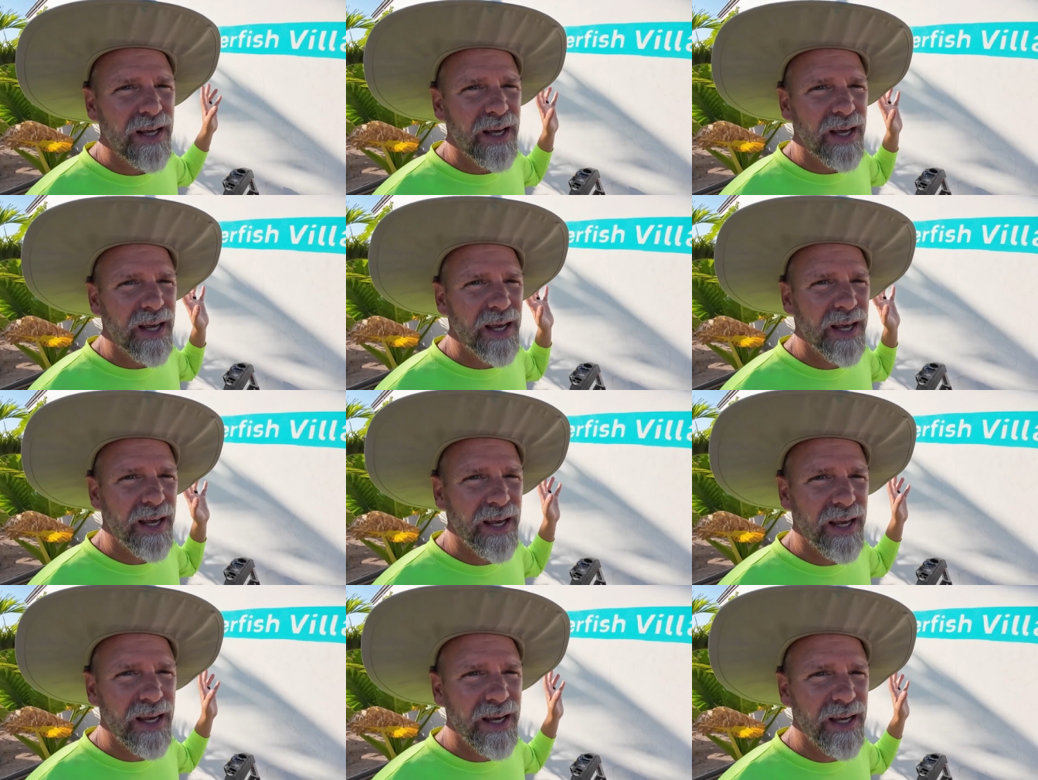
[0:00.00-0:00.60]

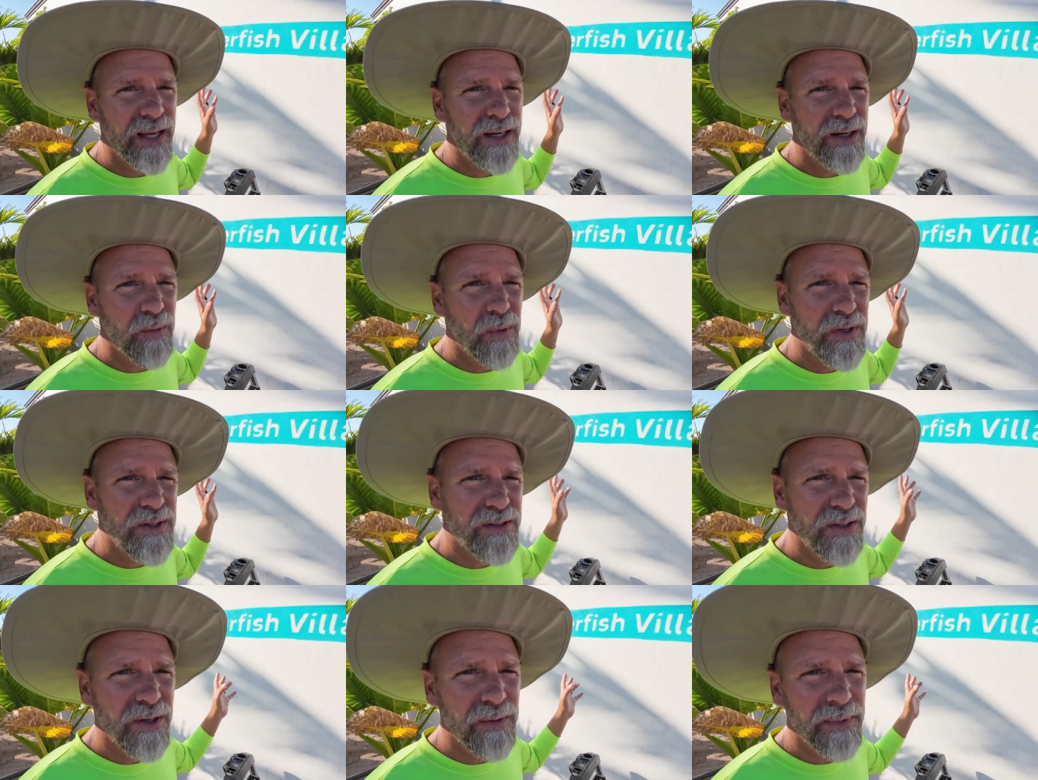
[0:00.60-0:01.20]
and it
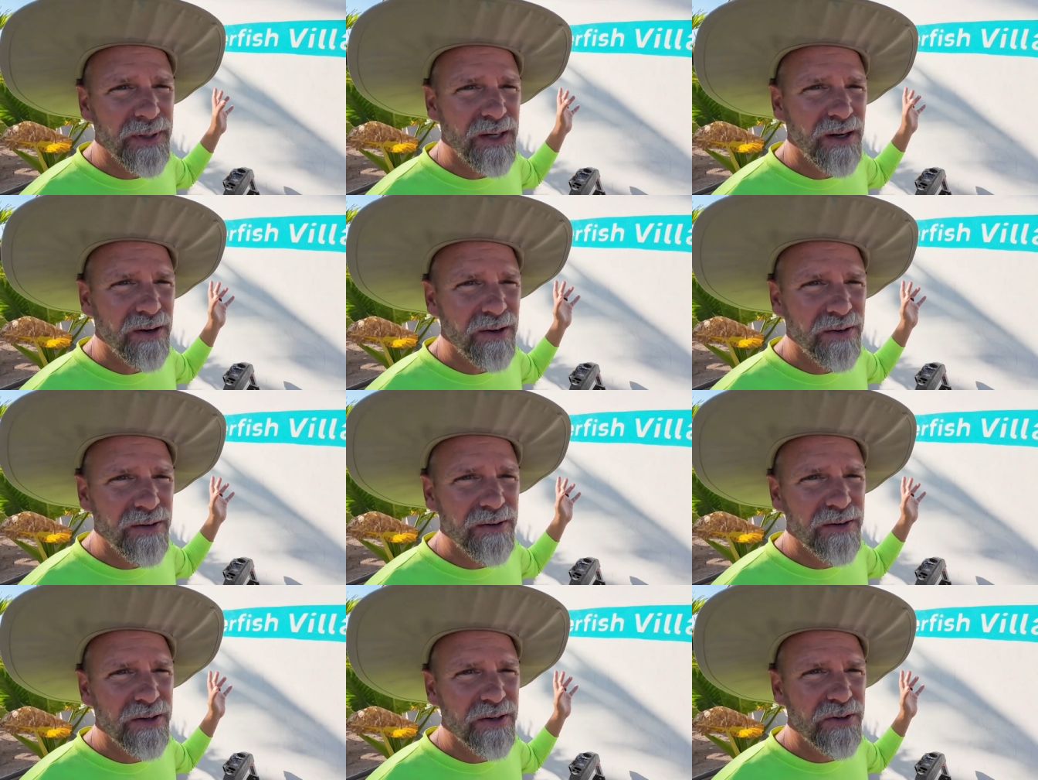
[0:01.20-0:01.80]
was a little bit
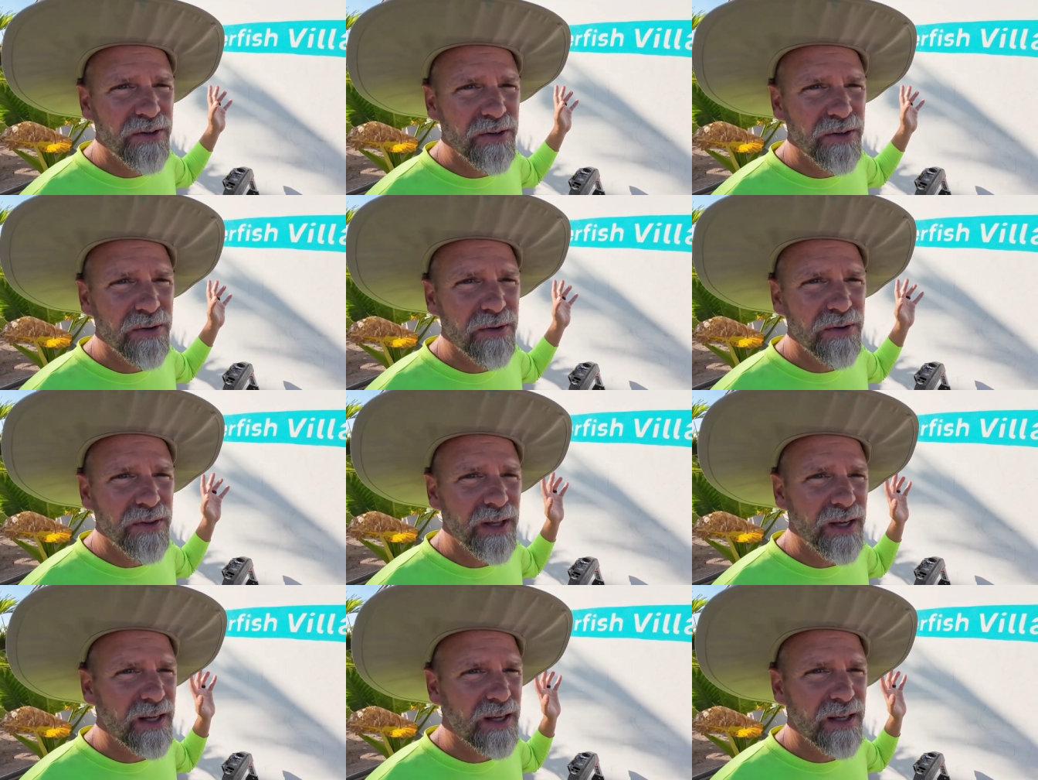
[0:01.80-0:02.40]
harder to do
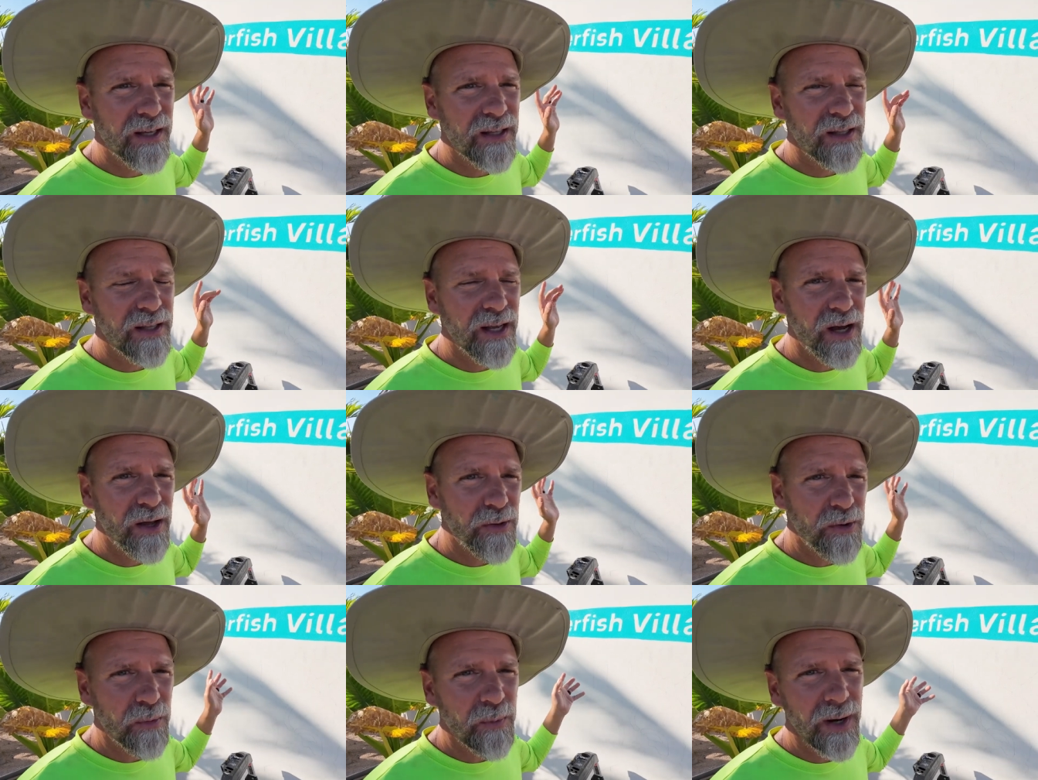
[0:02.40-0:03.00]
than the
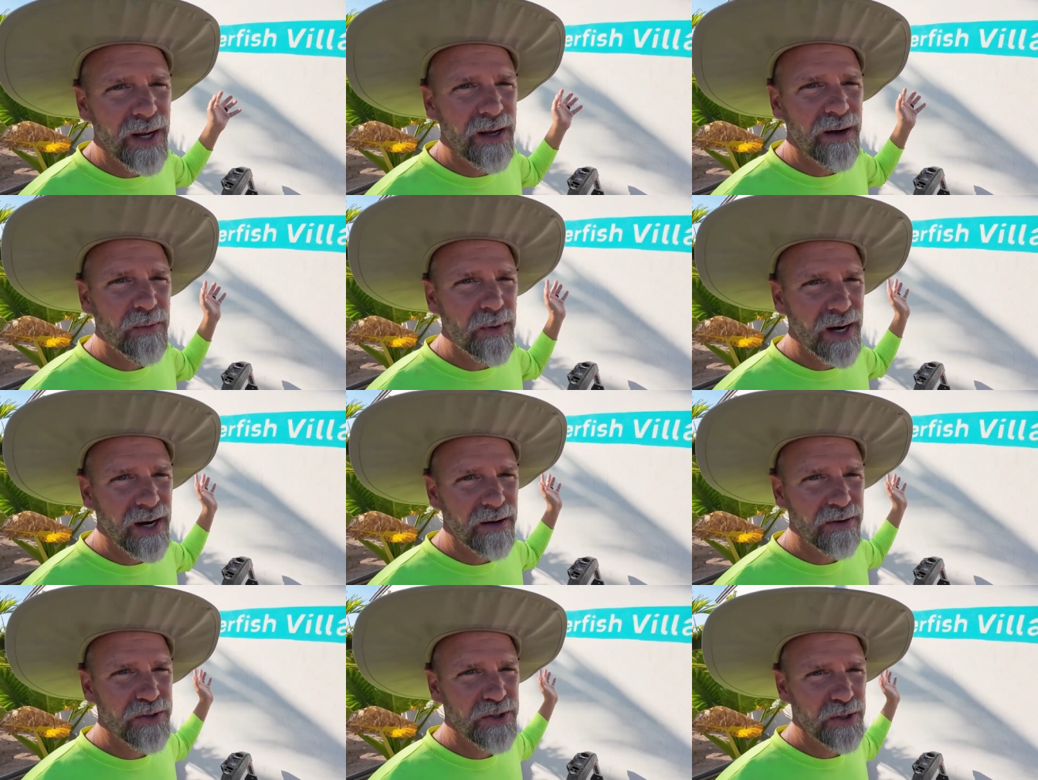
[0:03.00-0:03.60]
other way around,